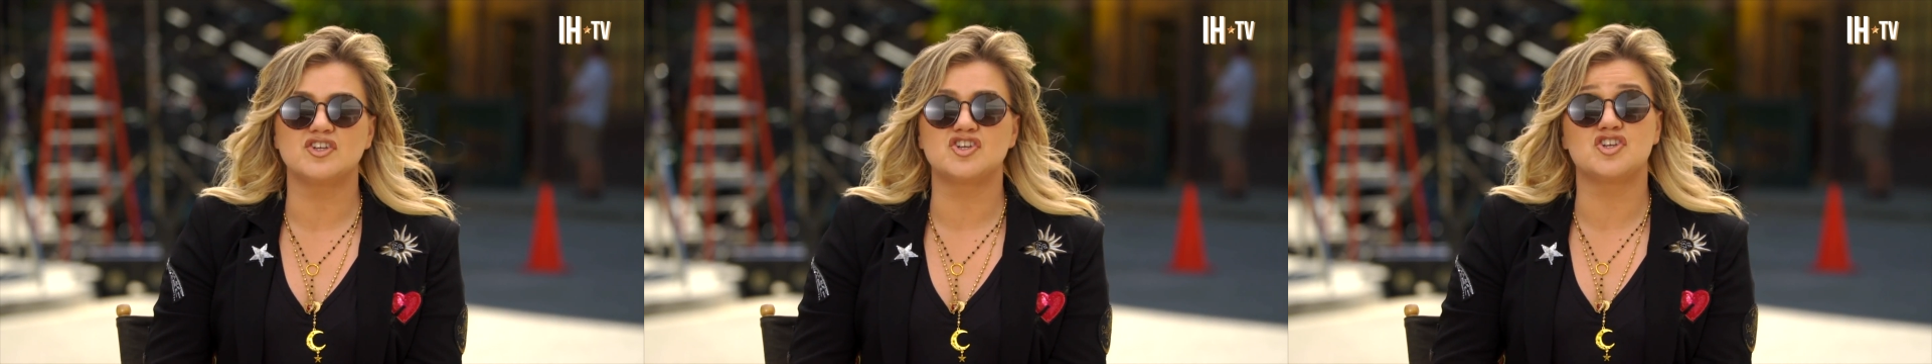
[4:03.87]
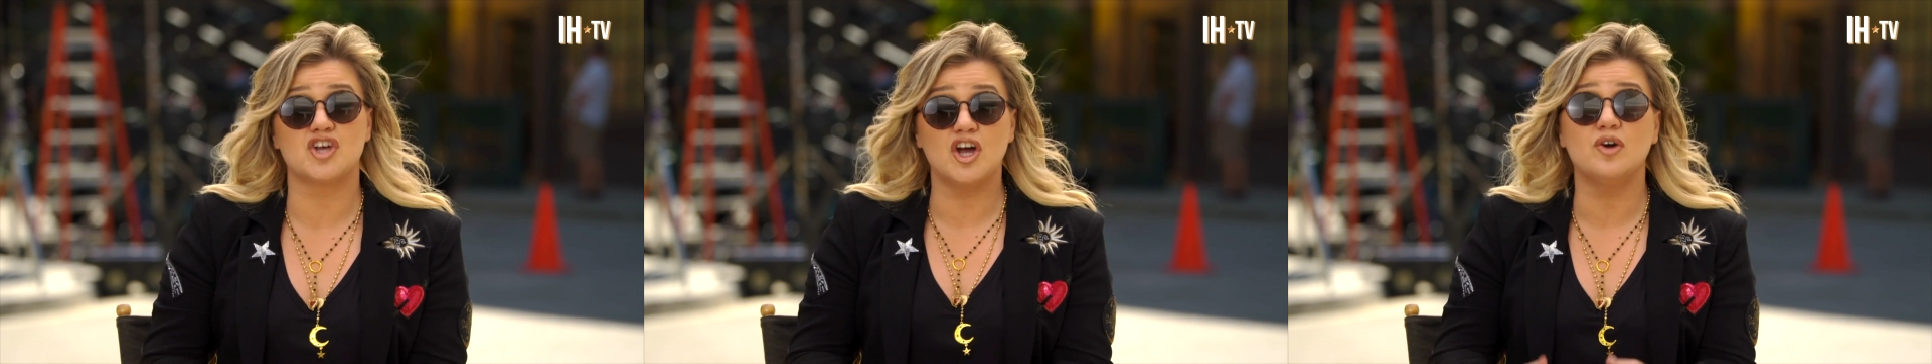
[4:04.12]

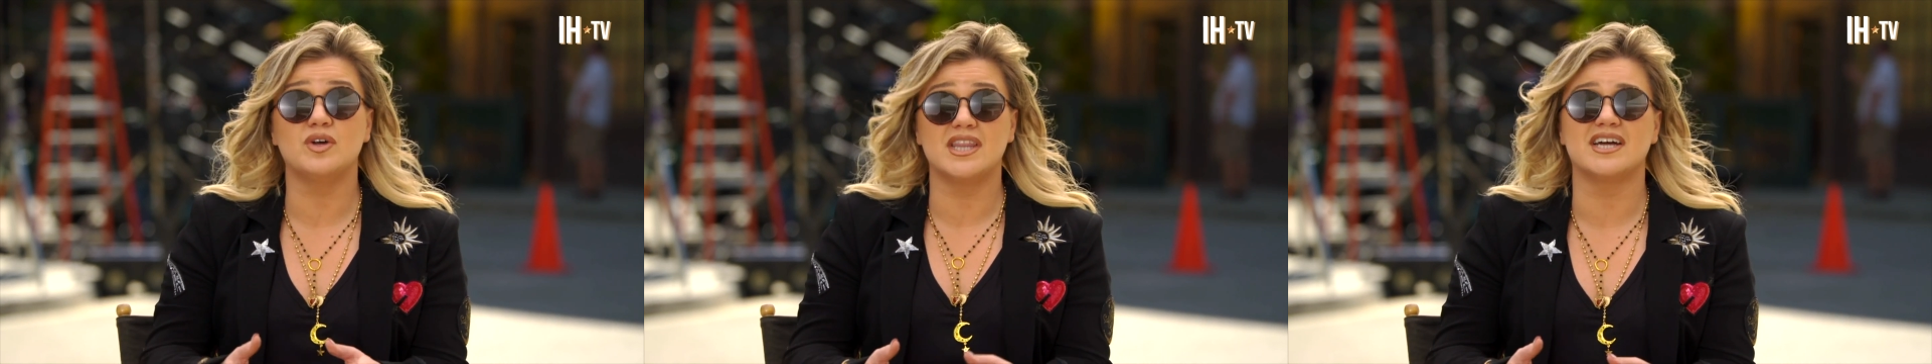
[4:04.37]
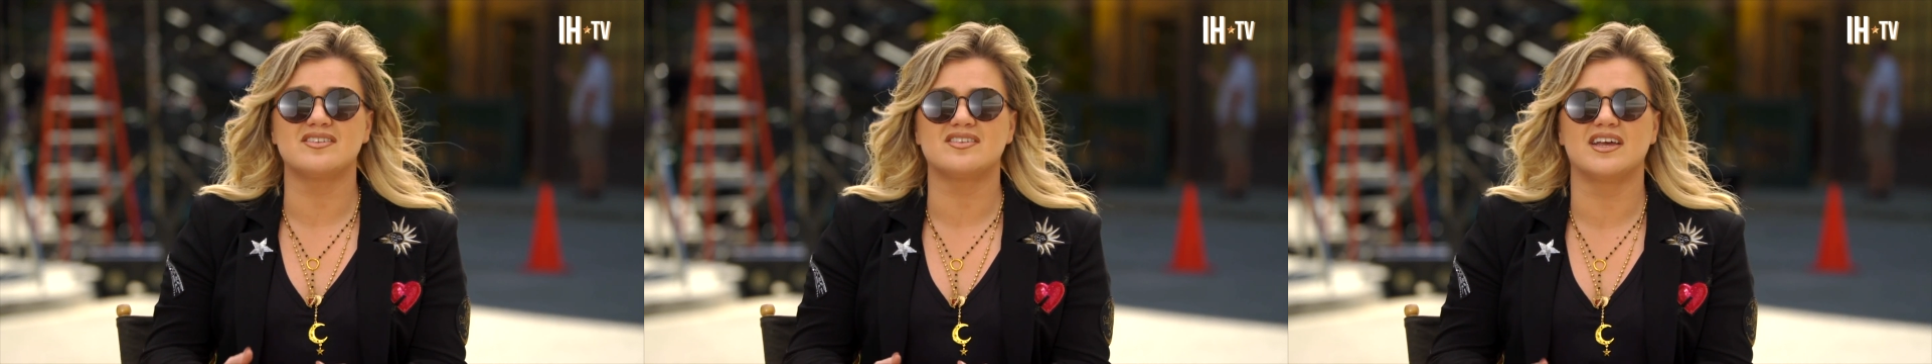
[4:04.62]
show in
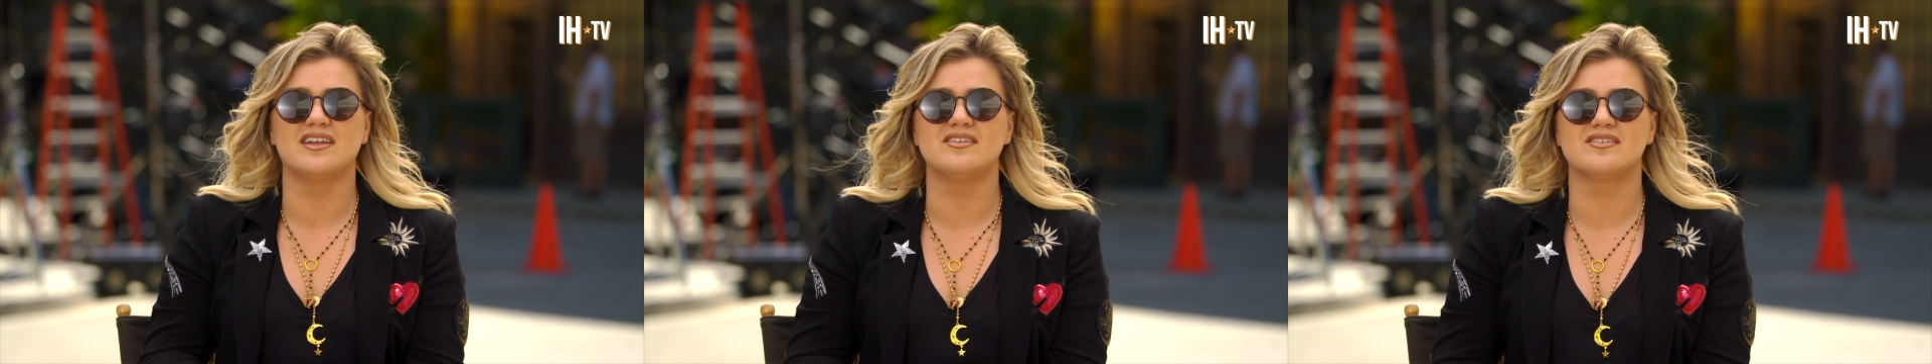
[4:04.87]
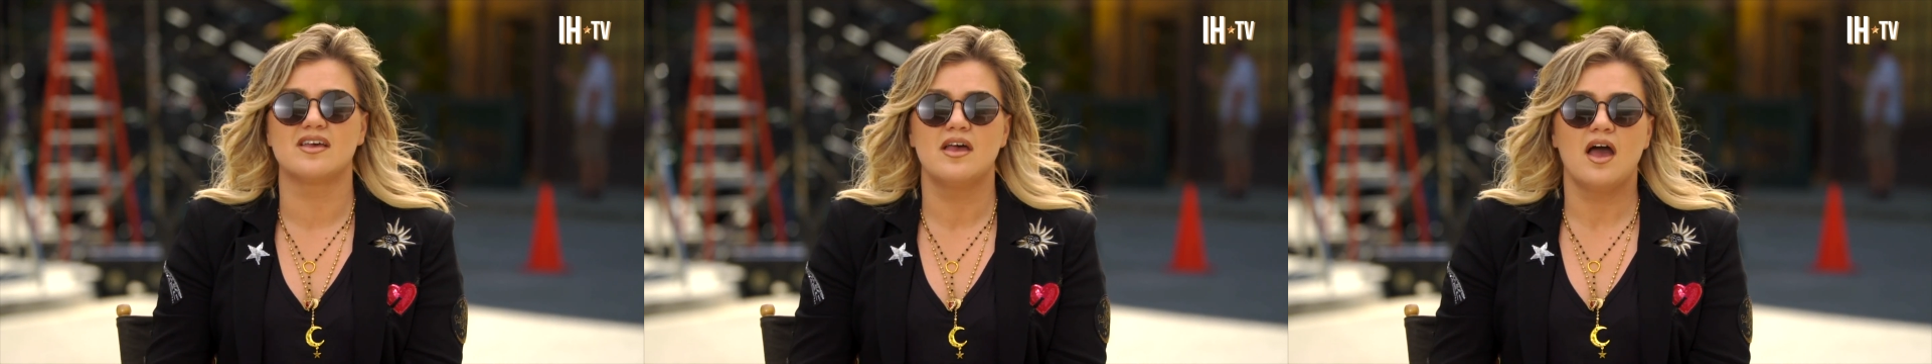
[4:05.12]
that
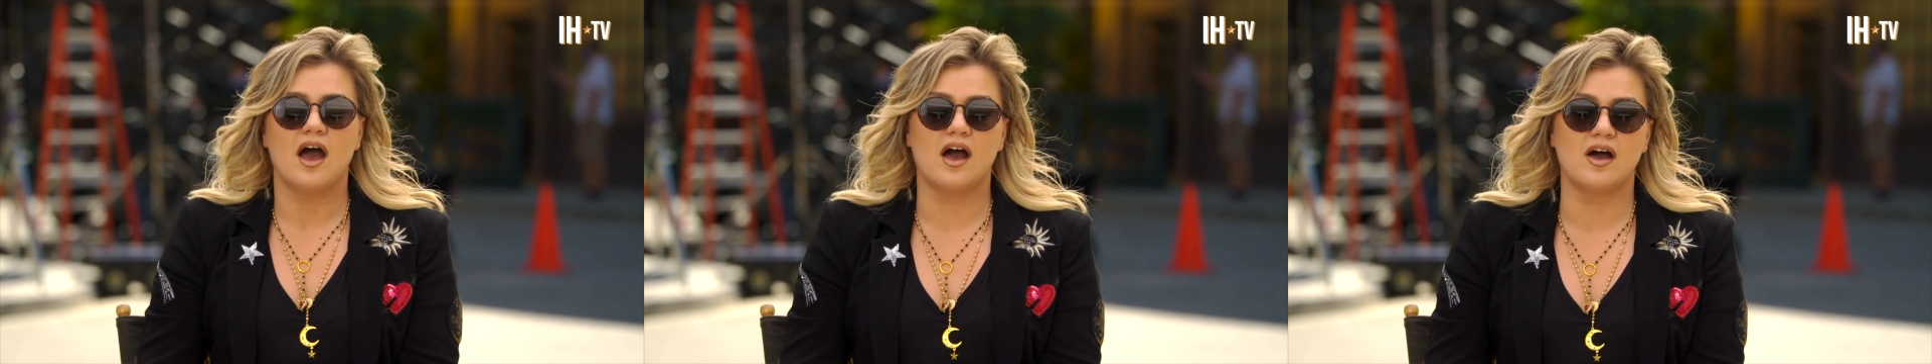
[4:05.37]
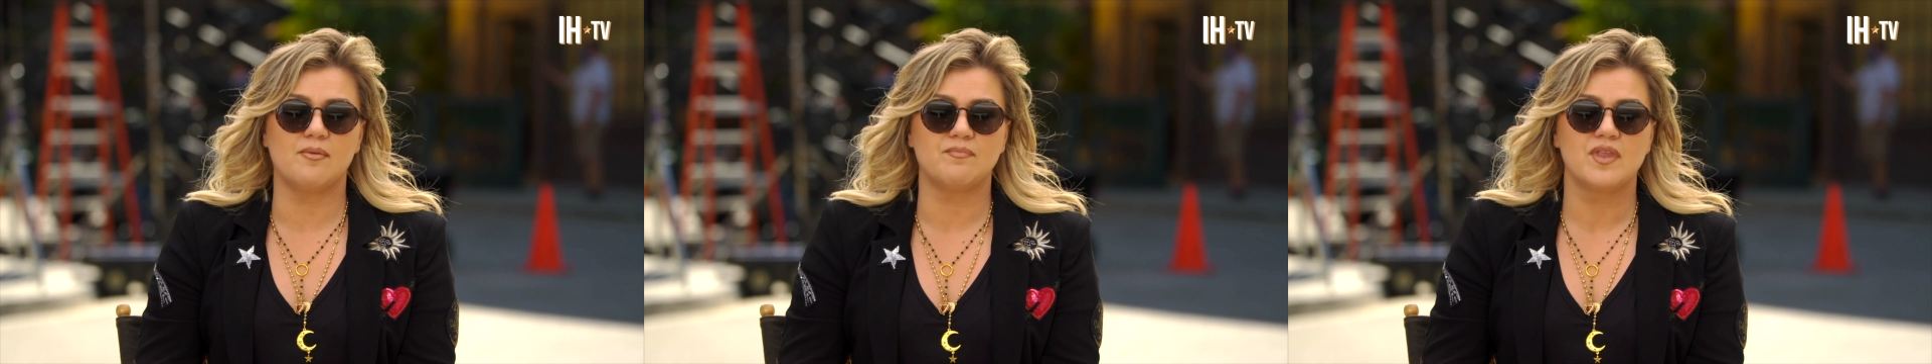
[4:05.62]
sense
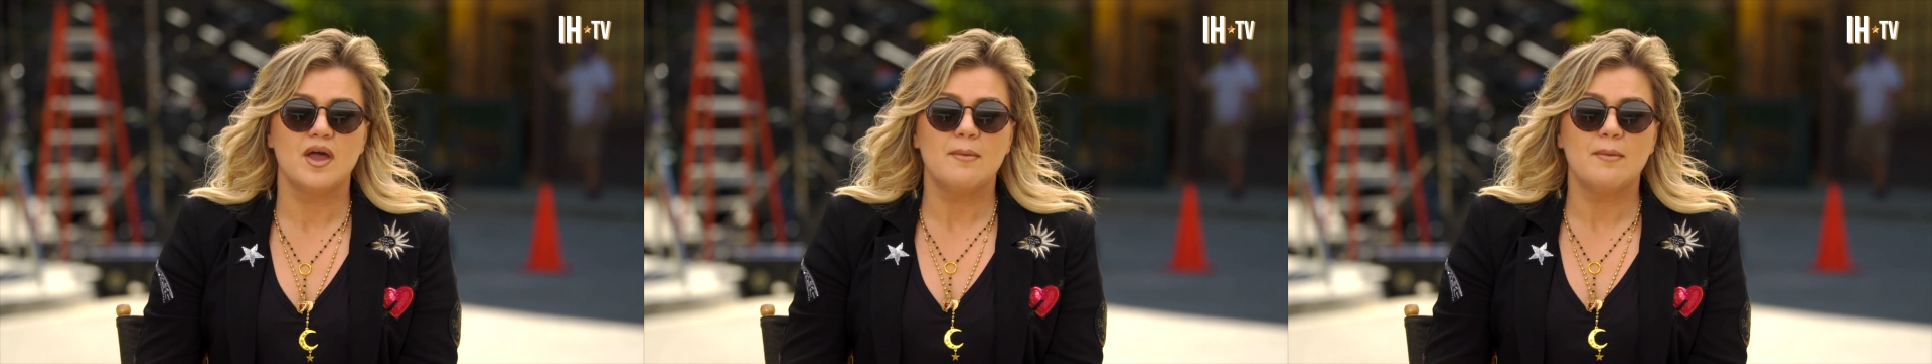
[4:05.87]
um,